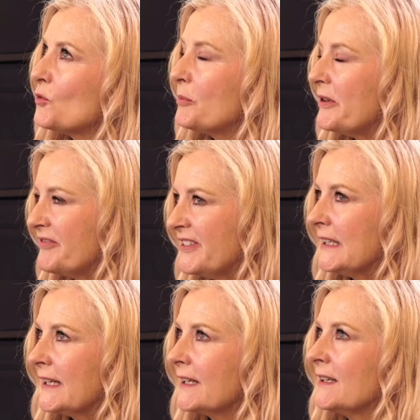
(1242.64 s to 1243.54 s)
will be
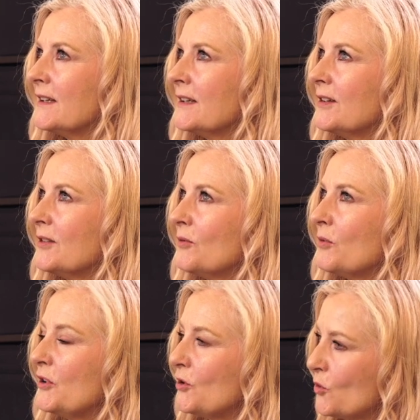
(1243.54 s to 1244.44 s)
feeling
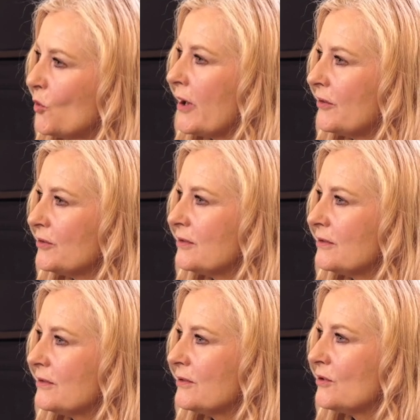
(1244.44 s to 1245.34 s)
when you go out
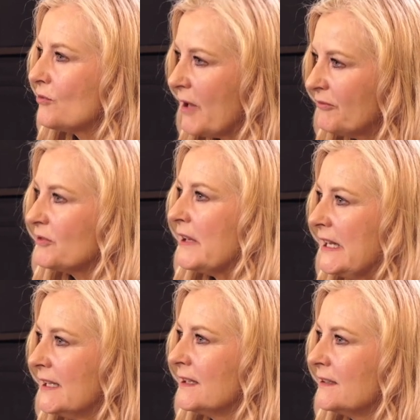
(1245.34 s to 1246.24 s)
to
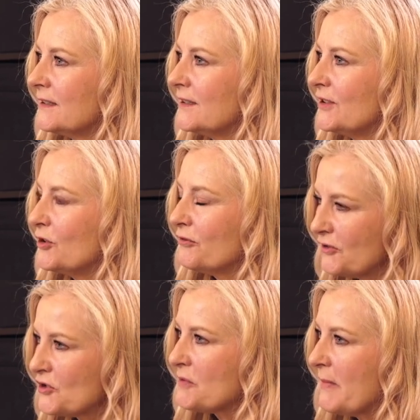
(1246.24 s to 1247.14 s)
referee your
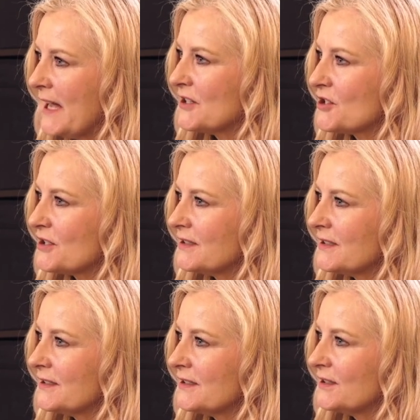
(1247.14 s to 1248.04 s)
first match
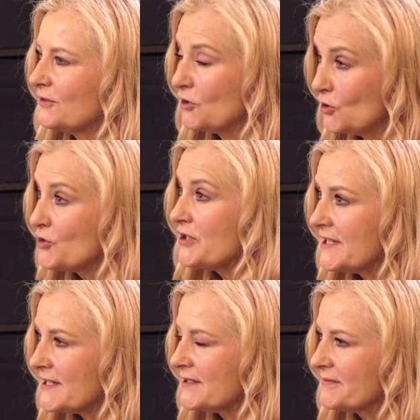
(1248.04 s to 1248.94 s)
of the new
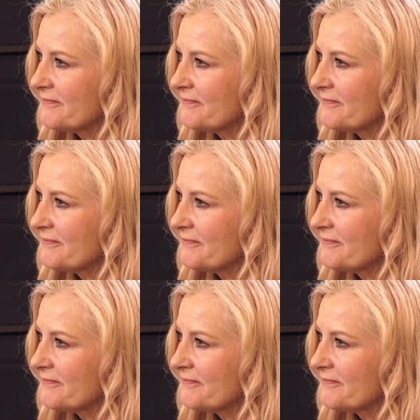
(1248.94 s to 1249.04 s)
season?